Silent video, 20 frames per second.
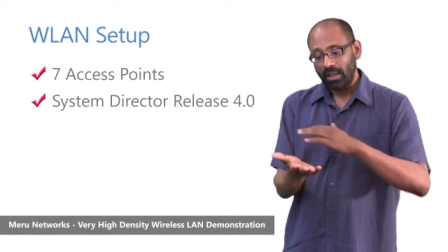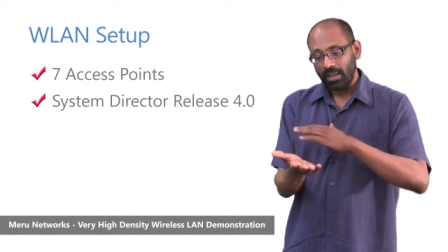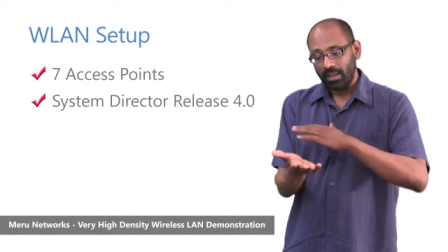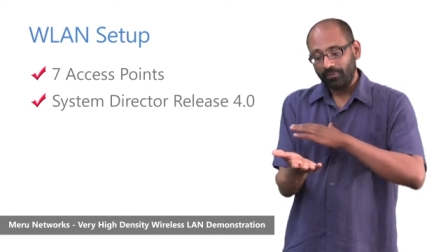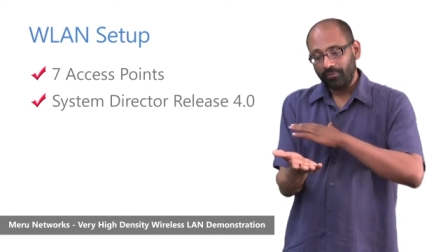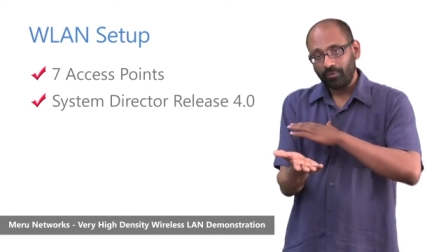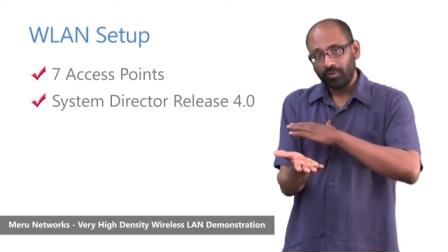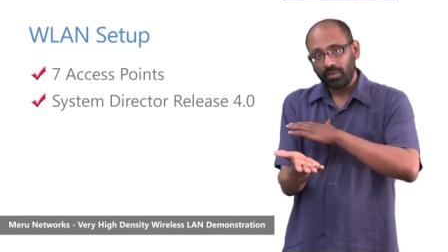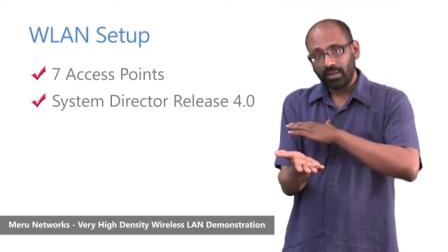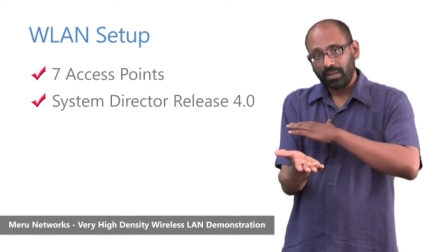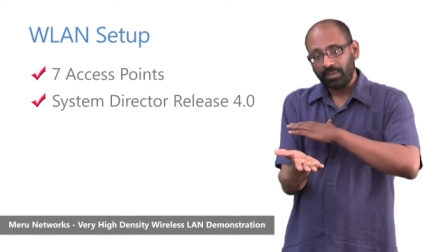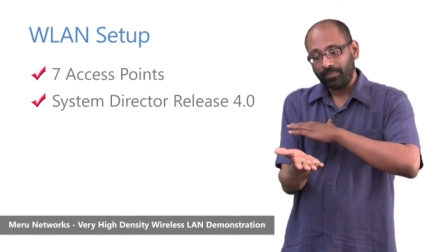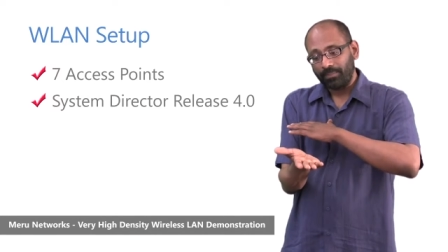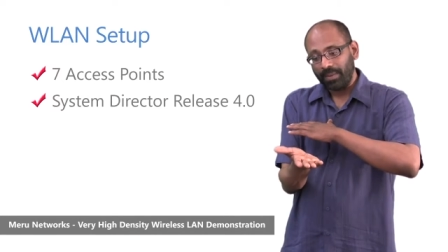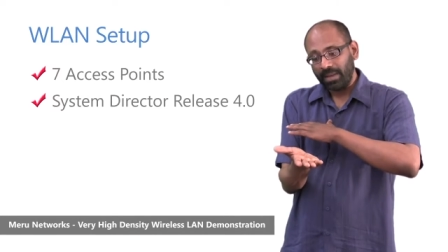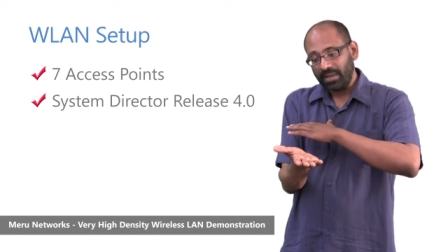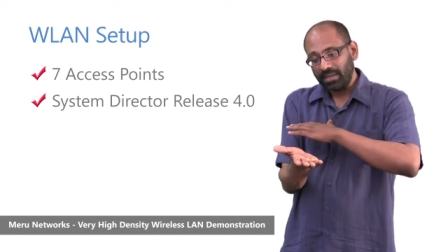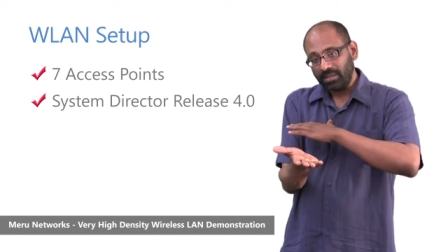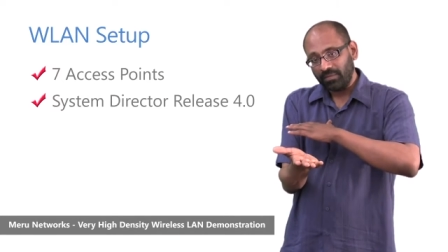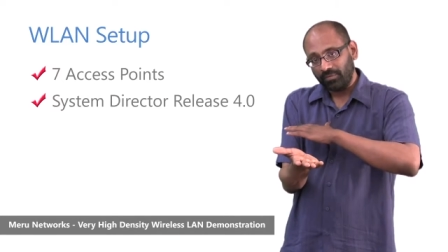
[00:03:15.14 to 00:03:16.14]
if you can
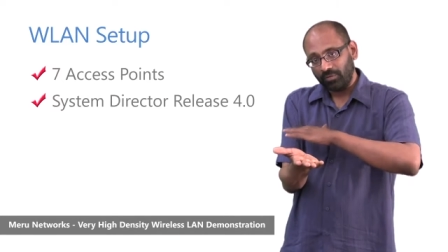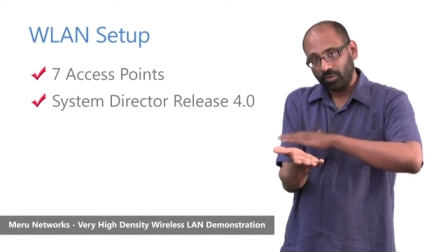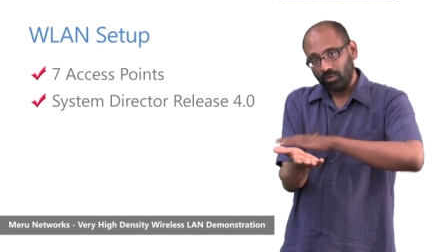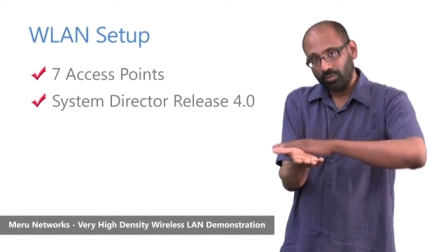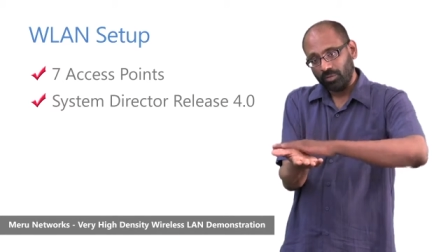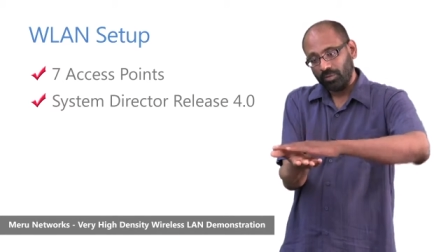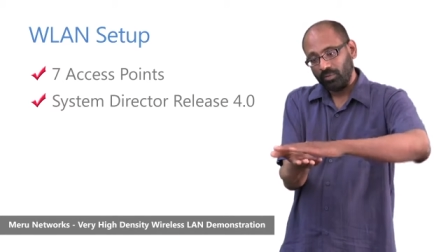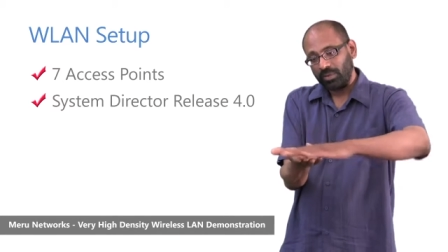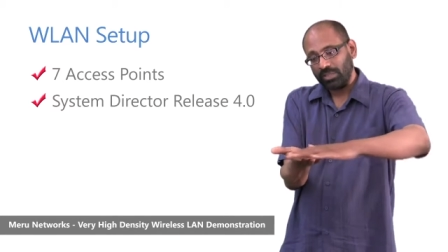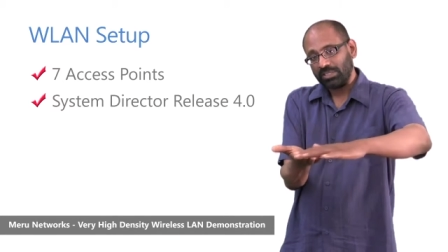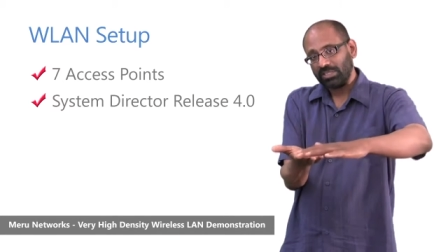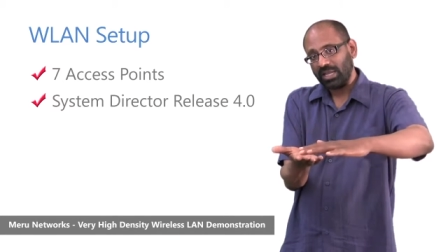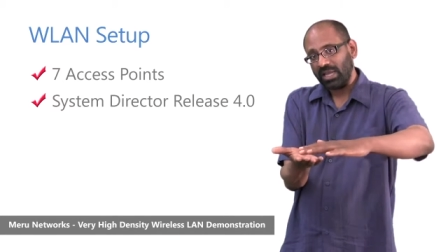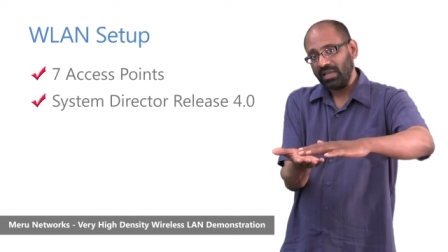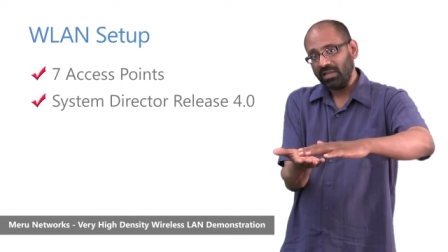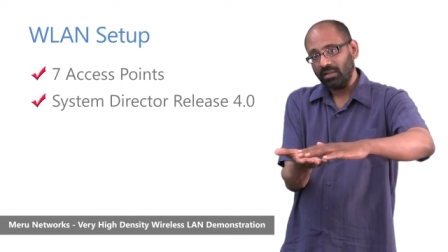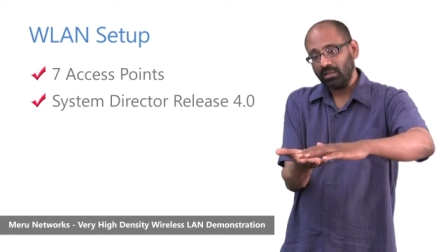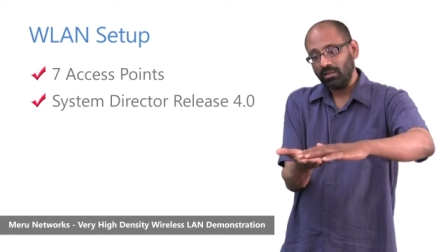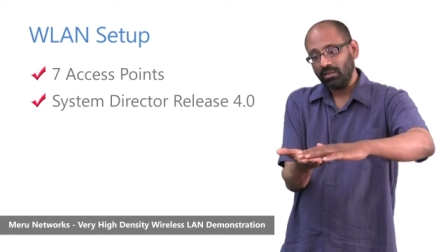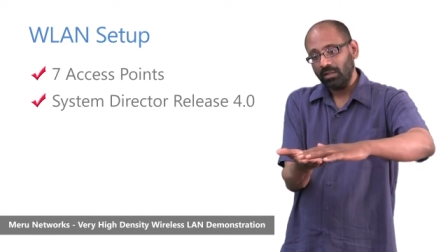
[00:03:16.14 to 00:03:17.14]
paint the floor with one
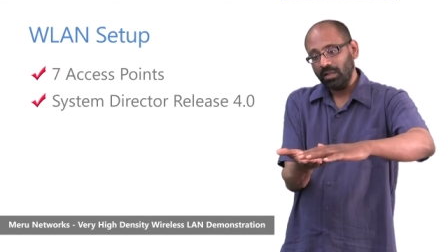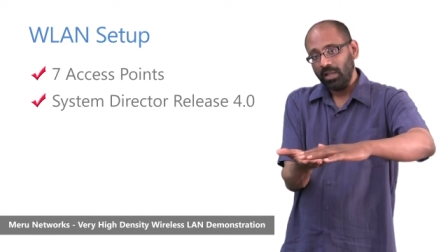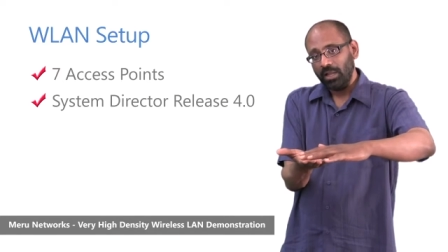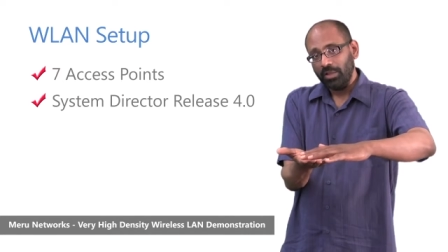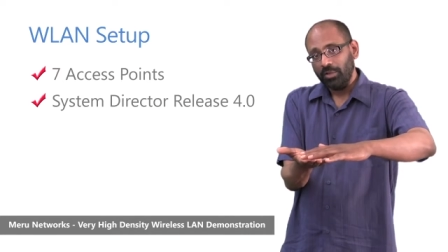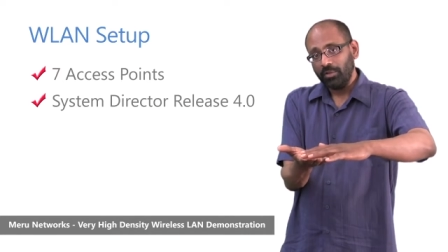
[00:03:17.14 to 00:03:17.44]
channel,